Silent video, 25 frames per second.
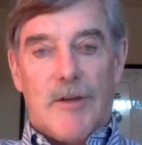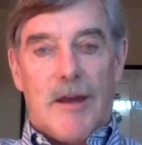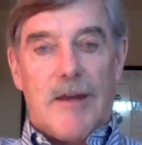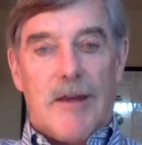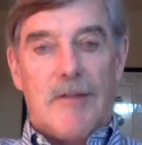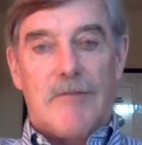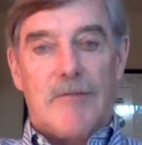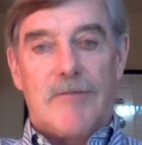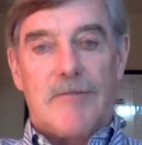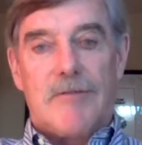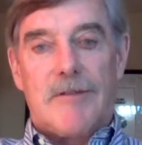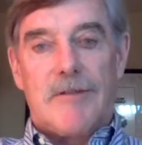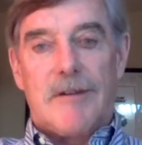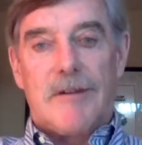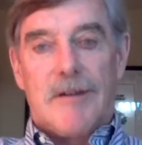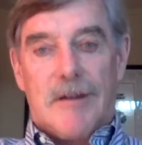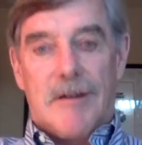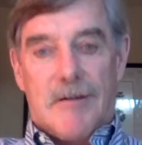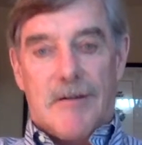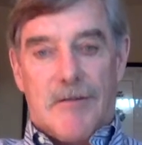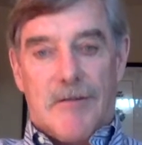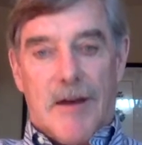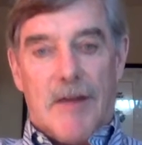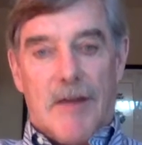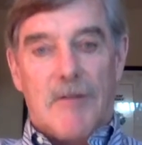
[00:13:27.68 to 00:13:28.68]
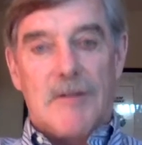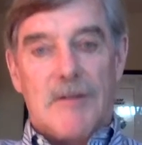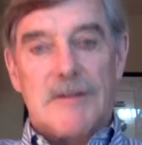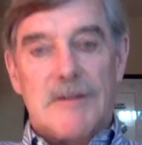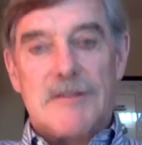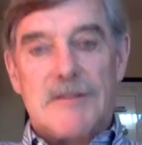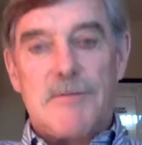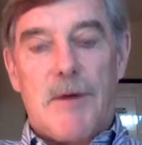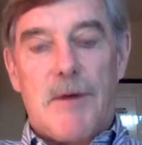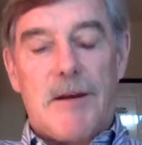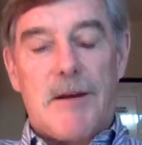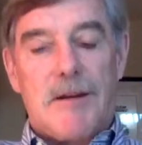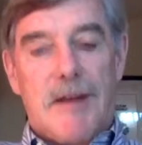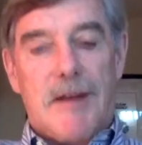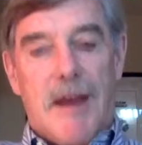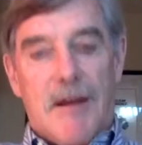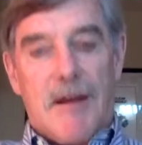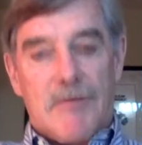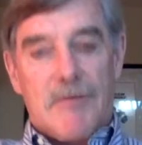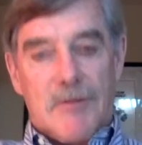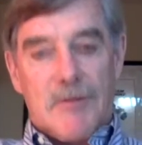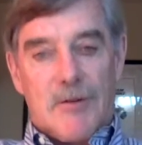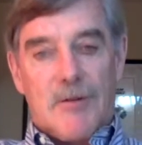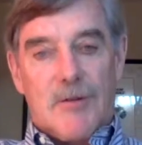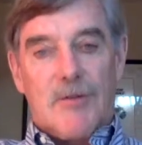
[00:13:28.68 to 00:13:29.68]
day of having to spend an
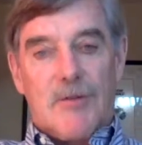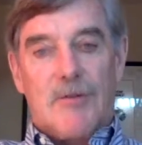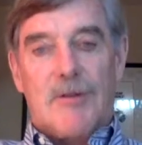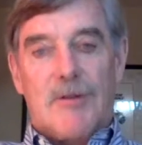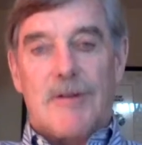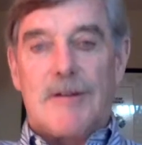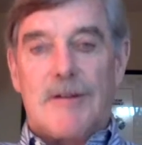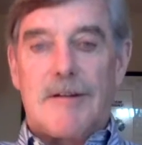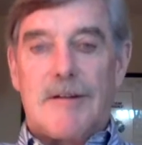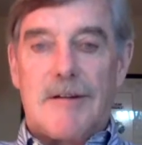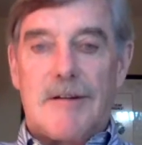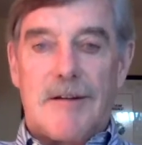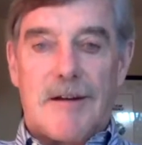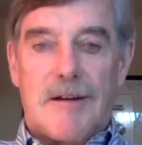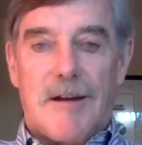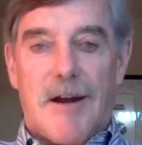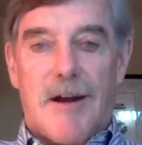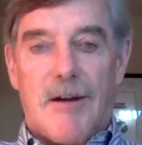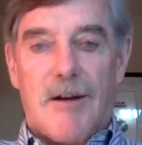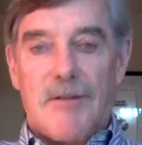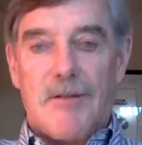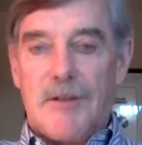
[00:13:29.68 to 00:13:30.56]
afternoon in a car